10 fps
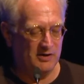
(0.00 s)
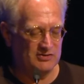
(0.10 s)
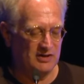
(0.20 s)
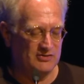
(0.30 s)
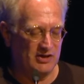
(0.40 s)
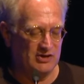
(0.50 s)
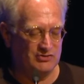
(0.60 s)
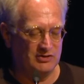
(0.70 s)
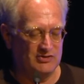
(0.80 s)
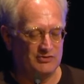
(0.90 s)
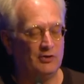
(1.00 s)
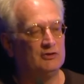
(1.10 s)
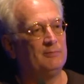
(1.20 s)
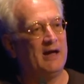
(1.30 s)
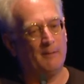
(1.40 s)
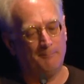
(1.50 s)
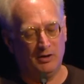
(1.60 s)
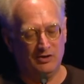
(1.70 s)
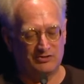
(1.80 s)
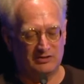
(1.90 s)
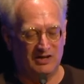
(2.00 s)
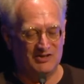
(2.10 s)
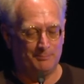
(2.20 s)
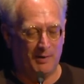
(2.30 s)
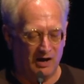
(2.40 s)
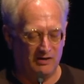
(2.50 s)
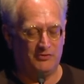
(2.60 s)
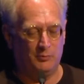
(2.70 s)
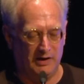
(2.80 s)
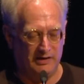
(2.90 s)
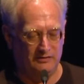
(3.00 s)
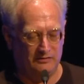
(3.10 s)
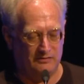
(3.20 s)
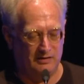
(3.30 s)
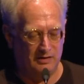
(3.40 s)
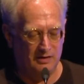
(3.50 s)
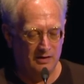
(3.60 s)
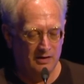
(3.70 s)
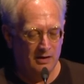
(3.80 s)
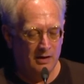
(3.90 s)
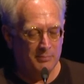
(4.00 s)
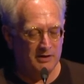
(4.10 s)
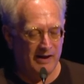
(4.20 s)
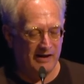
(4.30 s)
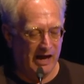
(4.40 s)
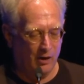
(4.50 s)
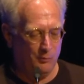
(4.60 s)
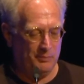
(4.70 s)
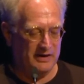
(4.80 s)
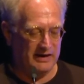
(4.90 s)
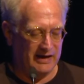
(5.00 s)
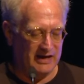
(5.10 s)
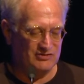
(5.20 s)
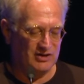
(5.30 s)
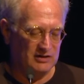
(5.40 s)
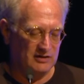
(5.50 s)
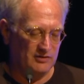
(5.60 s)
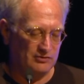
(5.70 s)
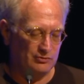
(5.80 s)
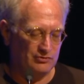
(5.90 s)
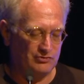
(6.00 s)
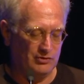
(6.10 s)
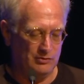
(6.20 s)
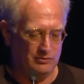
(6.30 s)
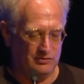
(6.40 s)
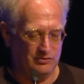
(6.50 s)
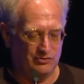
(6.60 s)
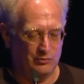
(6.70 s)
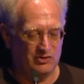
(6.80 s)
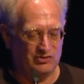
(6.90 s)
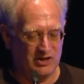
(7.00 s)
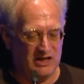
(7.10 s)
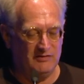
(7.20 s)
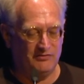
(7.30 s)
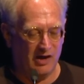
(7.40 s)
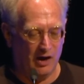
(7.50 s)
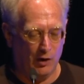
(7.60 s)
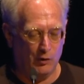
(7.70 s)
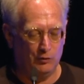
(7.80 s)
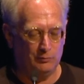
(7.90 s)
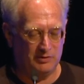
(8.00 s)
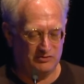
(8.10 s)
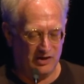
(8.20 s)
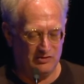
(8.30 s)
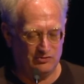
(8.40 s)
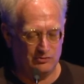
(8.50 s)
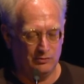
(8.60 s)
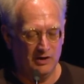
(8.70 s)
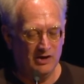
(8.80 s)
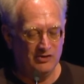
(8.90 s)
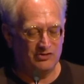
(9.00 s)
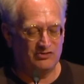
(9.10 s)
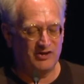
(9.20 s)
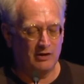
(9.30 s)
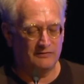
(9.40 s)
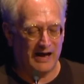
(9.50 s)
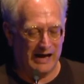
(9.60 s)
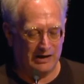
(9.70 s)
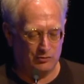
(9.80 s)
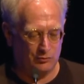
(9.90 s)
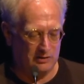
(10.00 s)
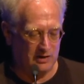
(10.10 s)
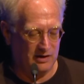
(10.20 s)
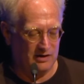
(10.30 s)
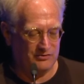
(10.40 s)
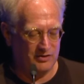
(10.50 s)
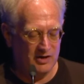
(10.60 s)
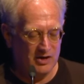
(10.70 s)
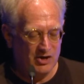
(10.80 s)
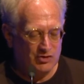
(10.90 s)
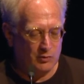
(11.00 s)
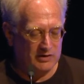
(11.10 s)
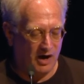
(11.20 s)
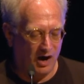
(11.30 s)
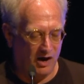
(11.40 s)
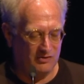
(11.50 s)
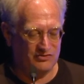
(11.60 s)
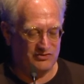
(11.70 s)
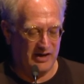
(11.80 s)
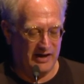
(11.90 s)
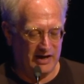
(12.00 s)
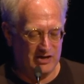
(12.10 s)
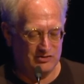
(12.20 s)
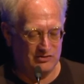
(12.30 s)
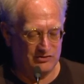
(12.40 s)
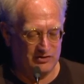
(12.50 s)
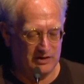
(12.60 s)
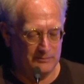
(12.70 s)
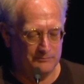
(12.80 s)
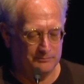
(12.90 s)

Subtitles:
personalization is not about personalized pathways, but about helping each individual student to achieve their own potential, to self-actualize, to enhance their agency,